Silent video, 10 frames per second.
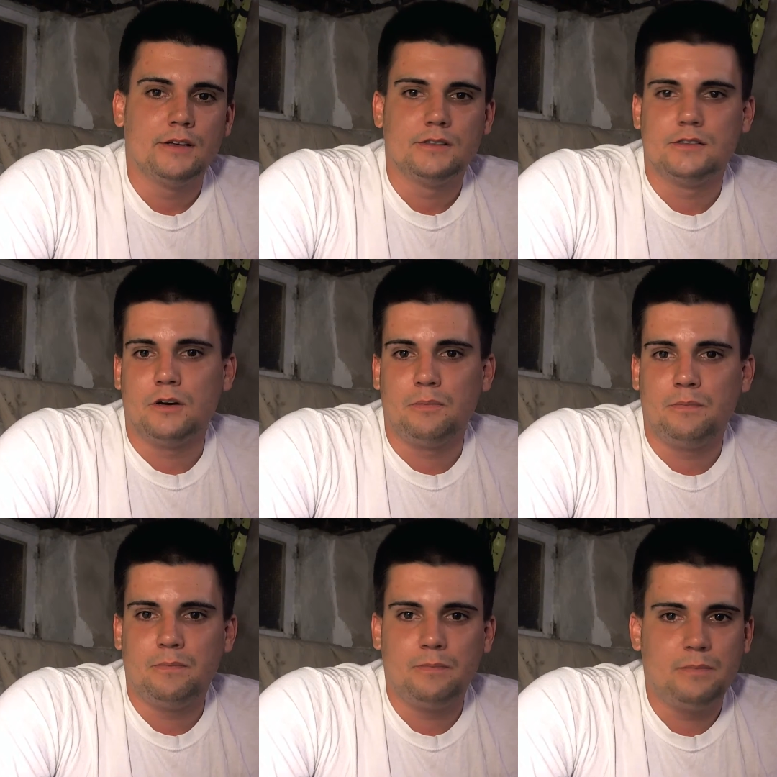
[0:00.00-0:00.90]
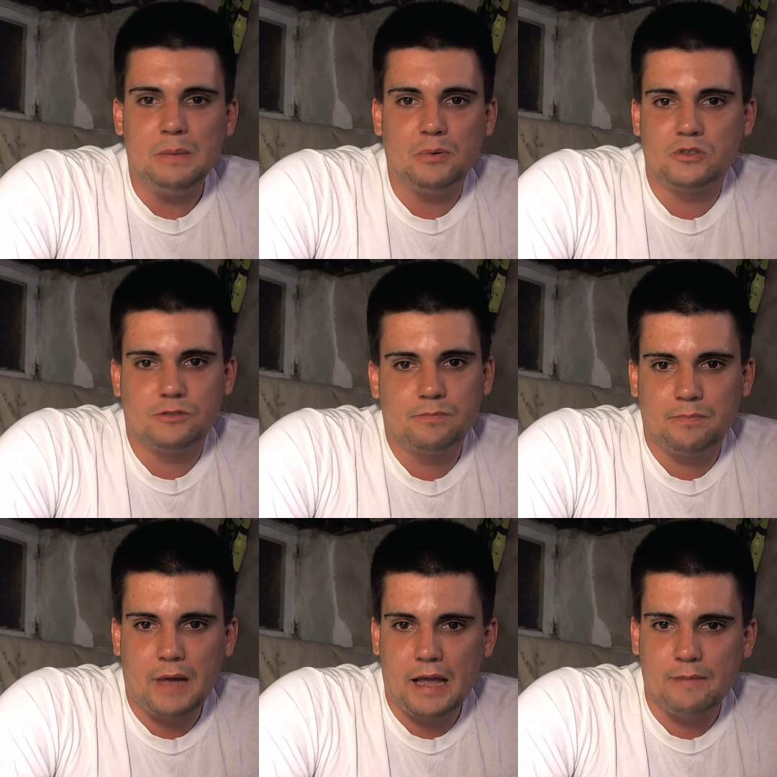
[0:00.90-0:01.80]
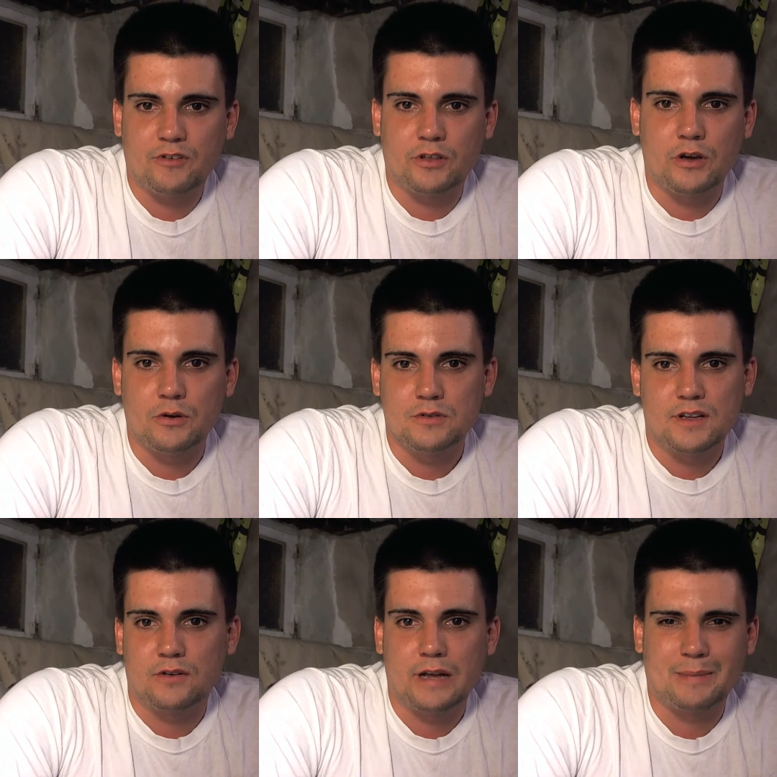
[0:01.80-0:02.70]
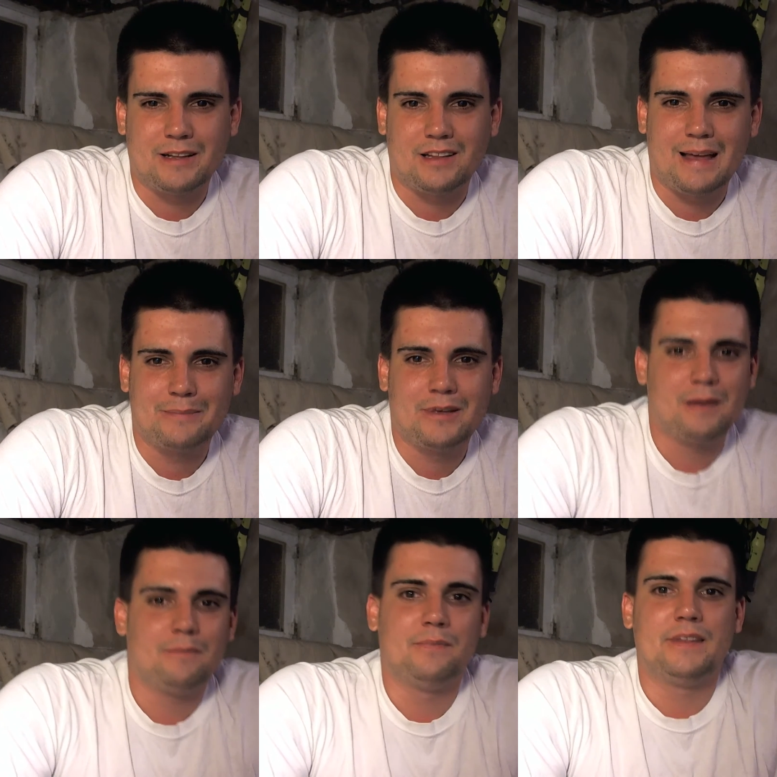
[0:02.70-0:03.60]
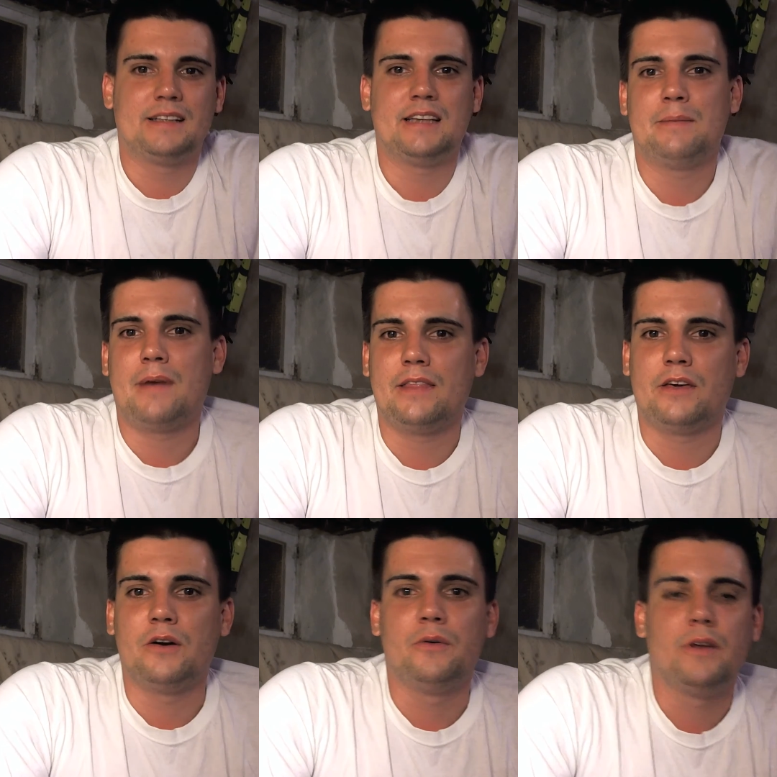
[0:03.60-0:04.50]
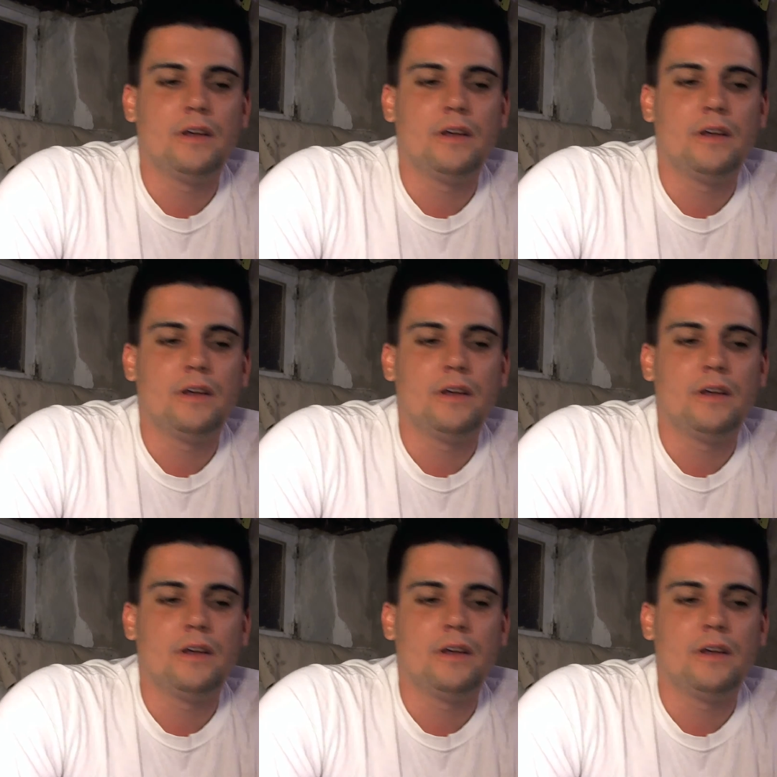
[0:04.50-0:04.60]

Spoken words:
So people just buy them for the codes. They don't care about the laptop. That's how you buy the code.